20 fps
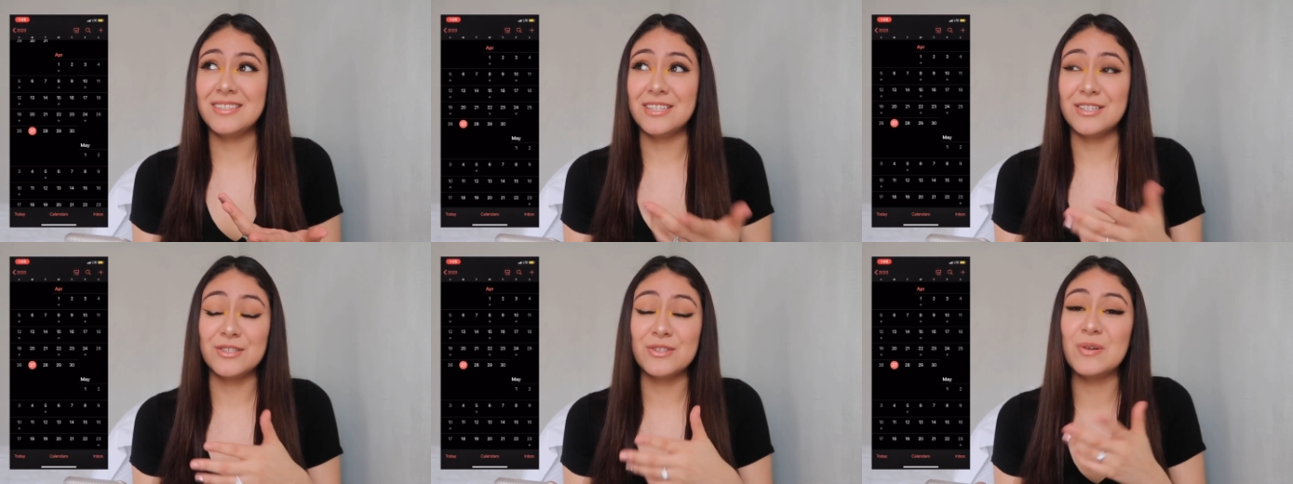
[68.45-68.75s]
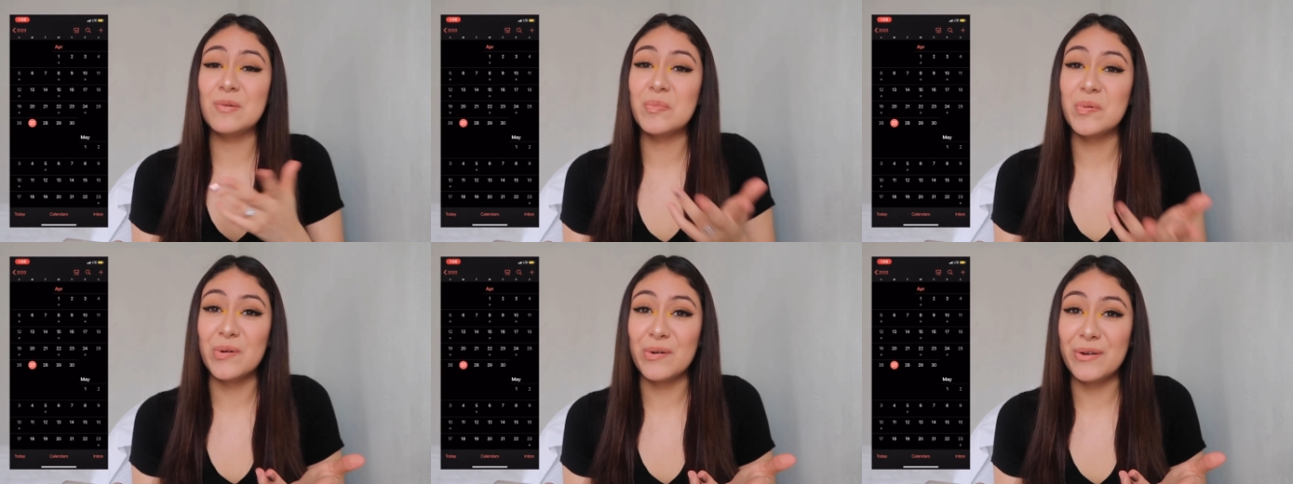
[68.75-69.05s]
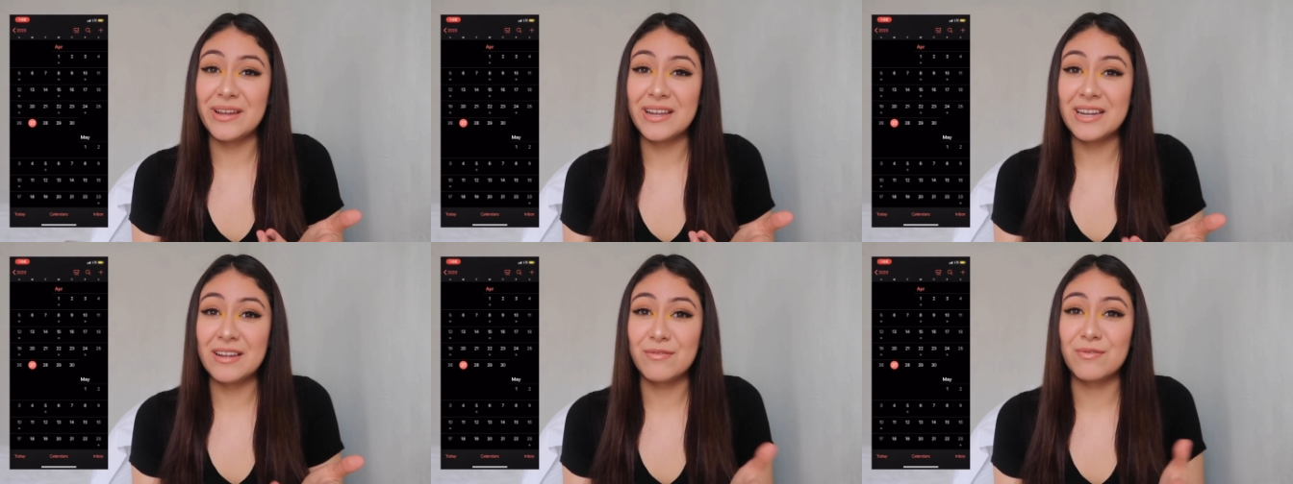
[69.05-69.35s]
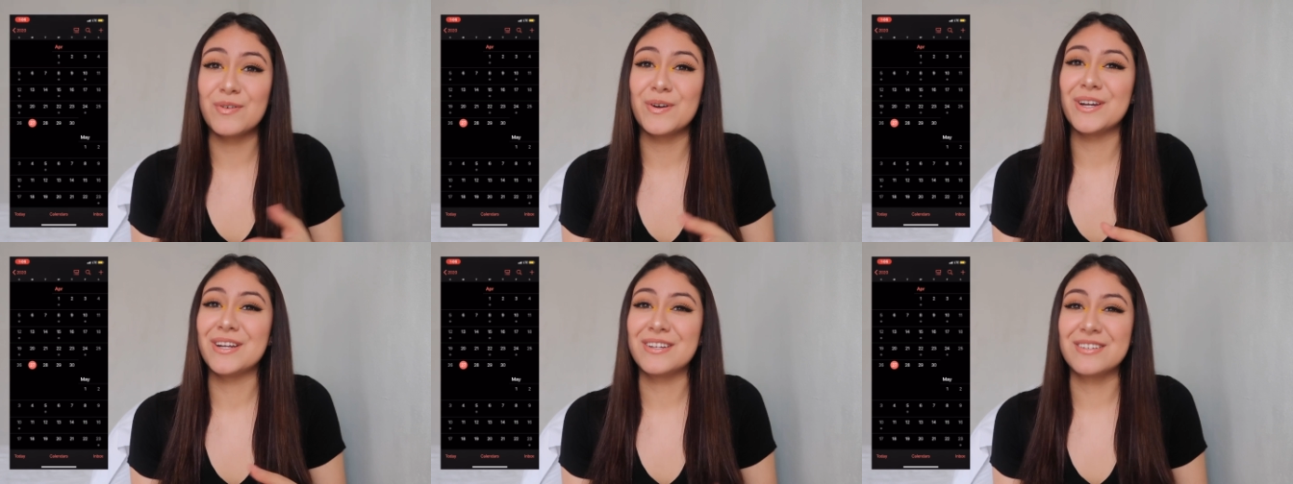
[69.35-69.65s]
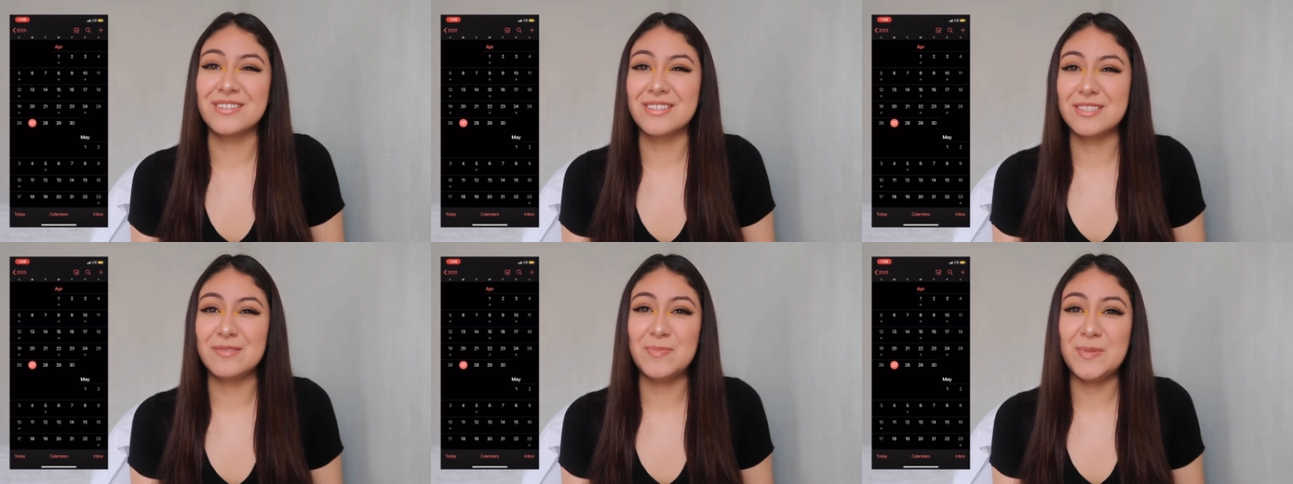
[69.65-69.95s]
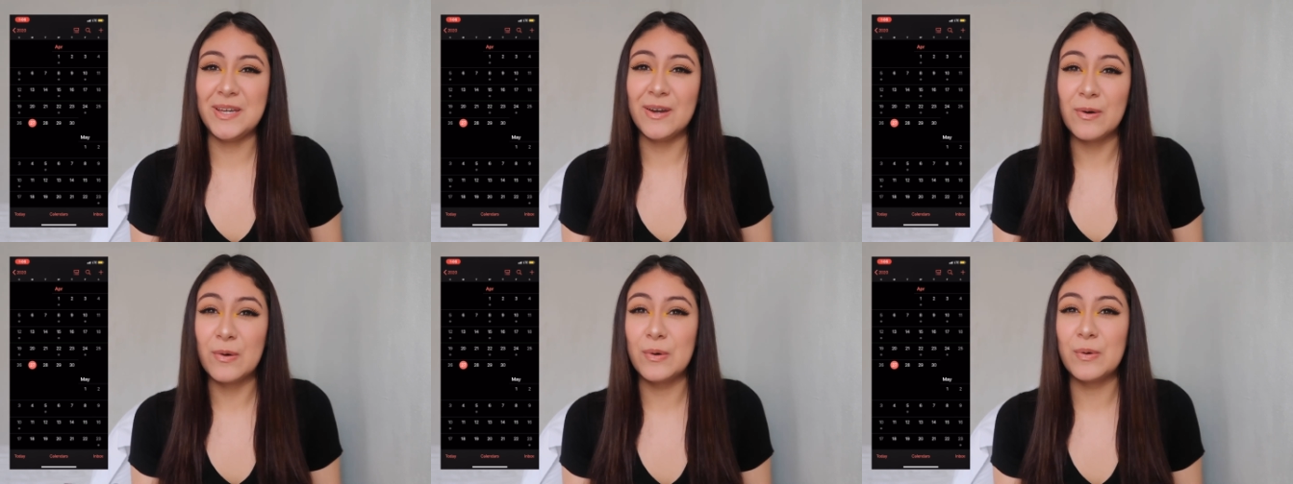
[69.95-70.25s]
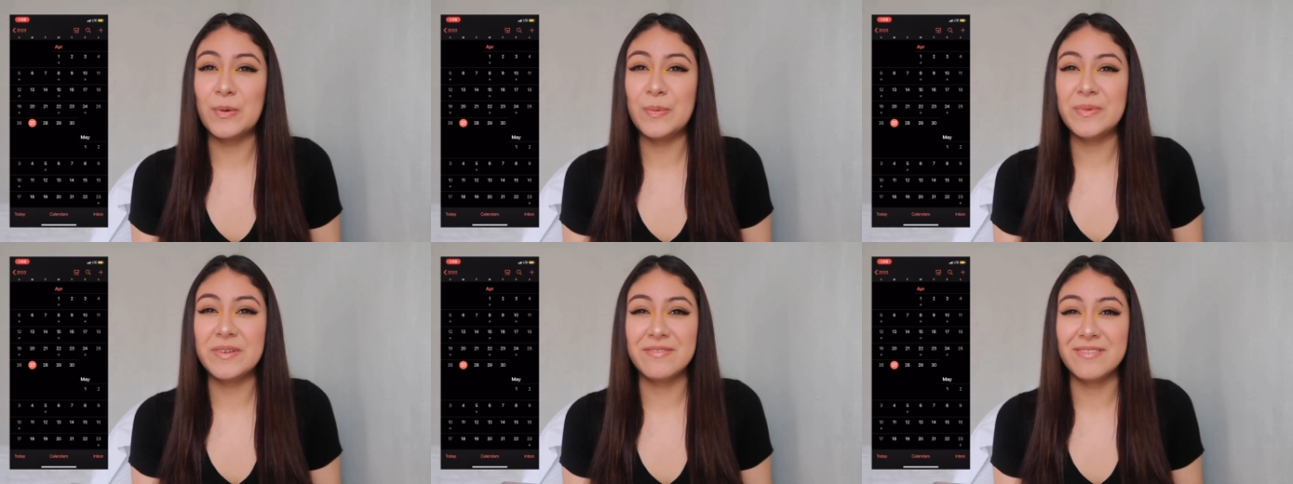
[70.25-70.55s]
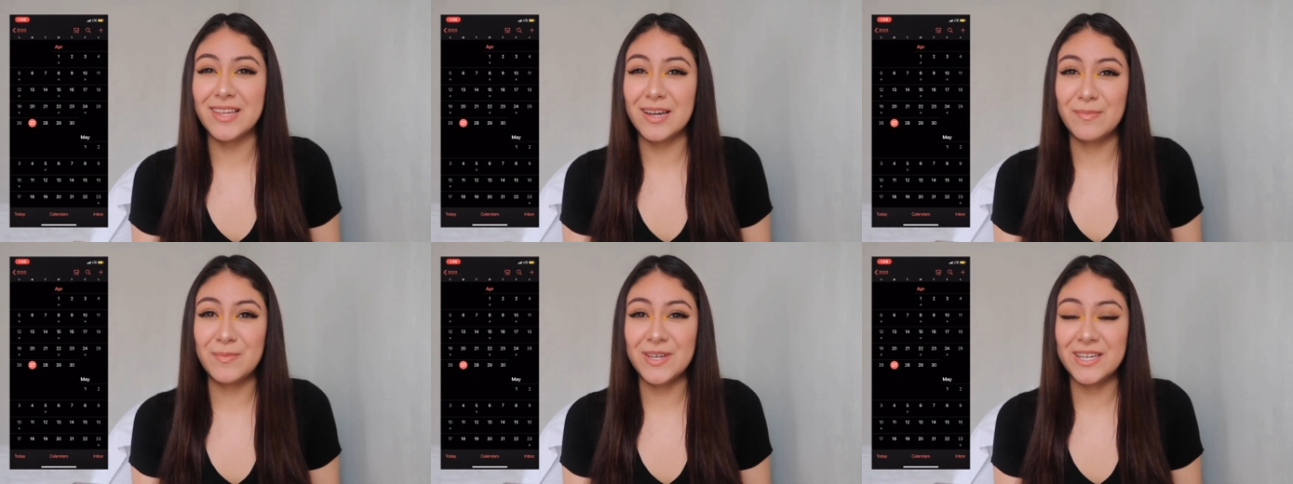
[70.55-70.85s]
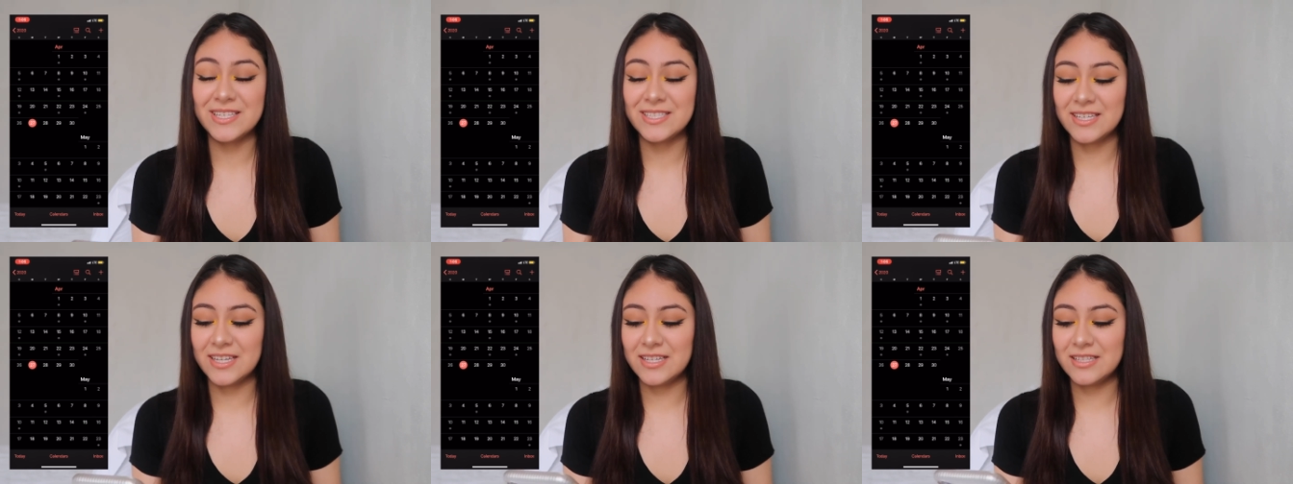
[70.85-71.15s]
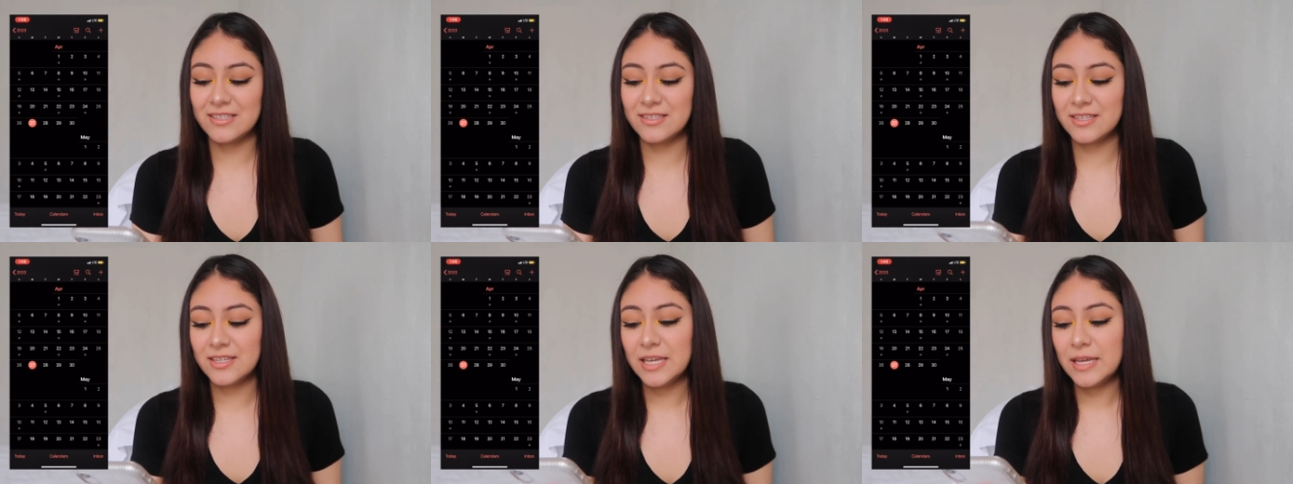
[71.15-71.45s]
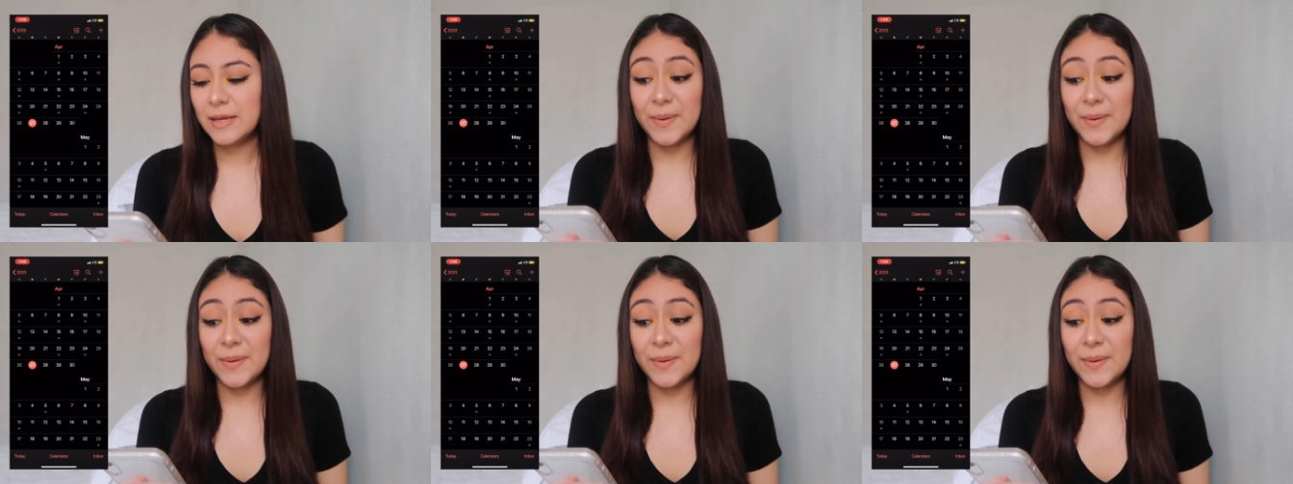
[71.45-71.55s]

there's no point if we're gonna just be home, if that makes sense.